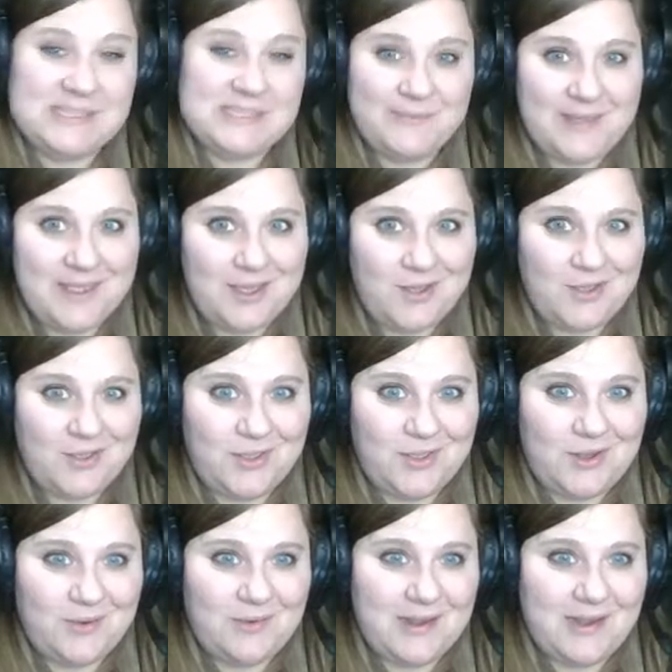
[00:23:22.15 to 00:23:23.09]
in my
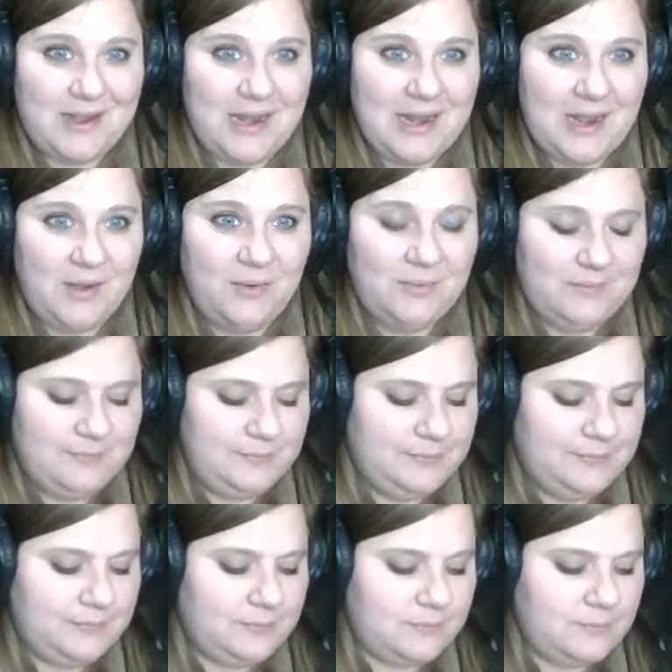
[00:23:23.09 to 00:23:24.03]
calculator right now,
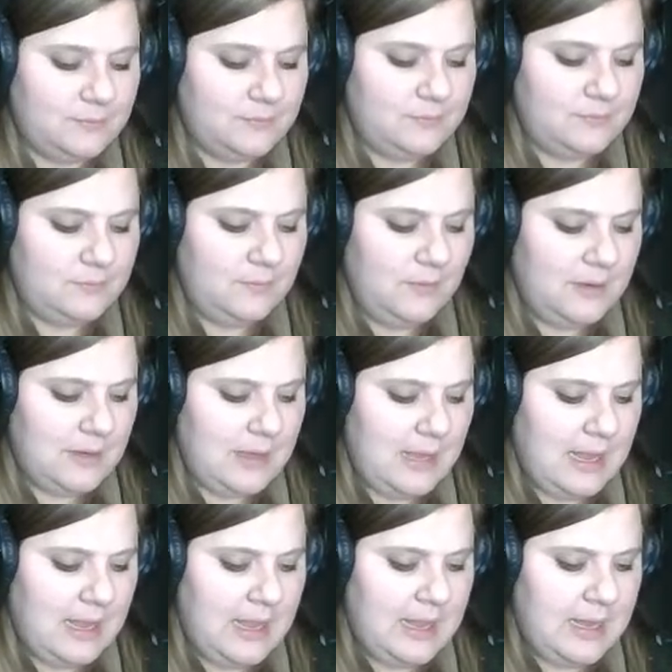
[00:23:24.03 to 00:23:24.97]

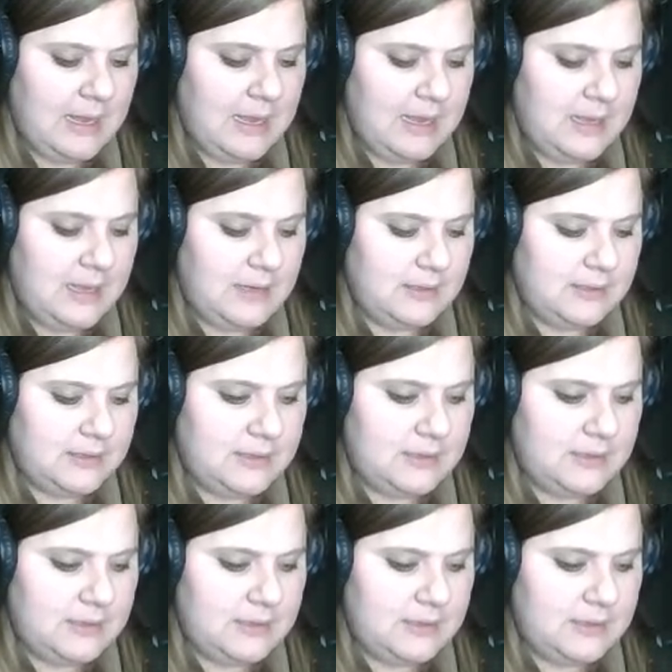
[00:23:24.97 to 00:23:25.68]
and